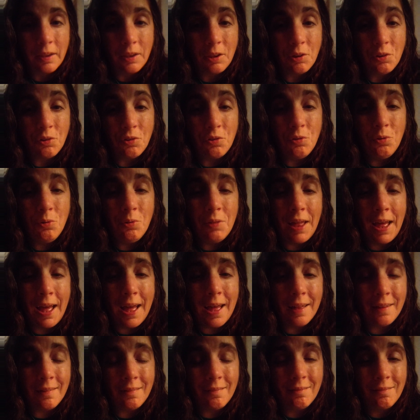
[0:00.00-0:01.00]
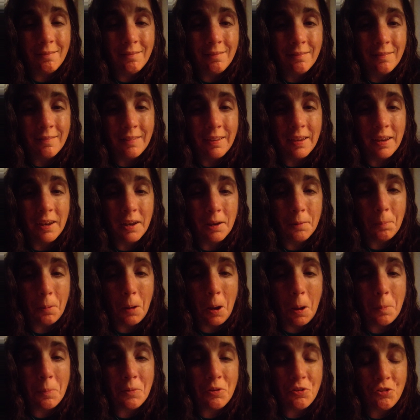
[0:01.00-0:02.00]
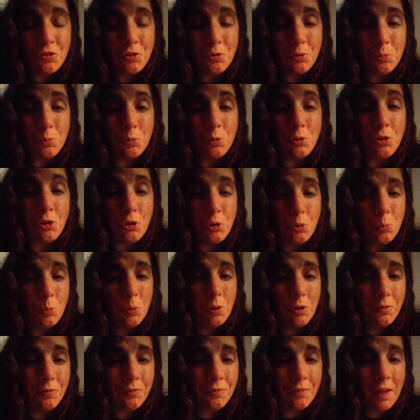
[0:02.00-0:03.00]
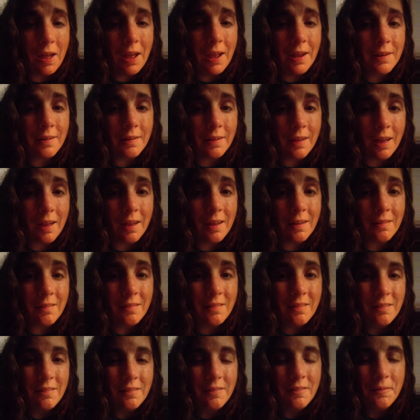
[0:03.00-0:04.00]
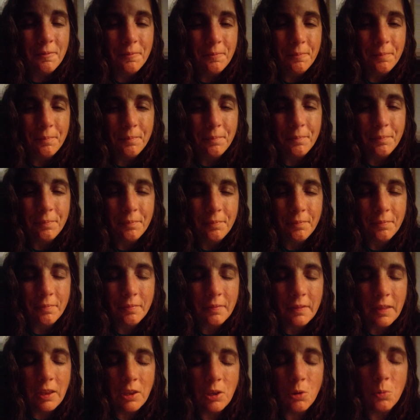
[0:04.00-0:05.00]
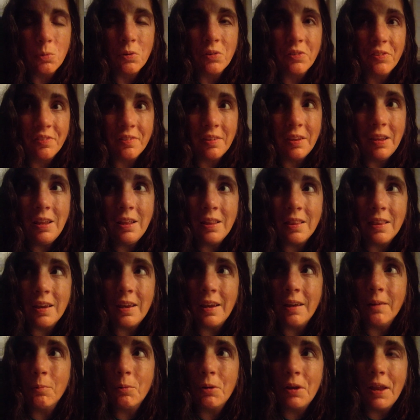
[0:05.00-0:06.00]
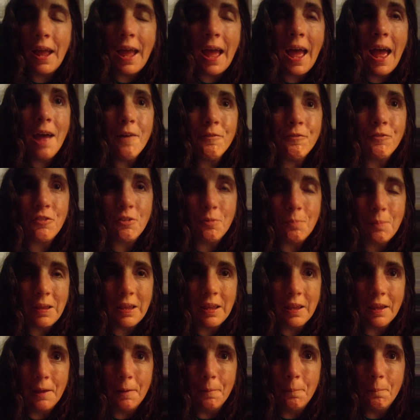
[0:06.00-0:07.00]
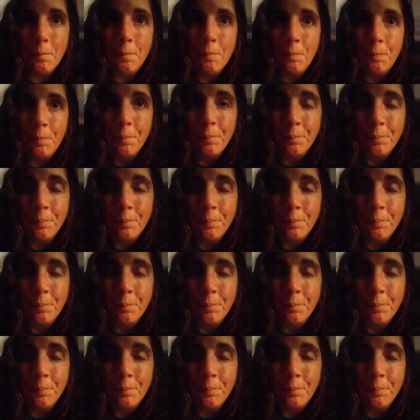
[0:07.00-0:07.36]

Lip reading: You do that, and I promise you, you will find God. And you will see that it would have to be Him.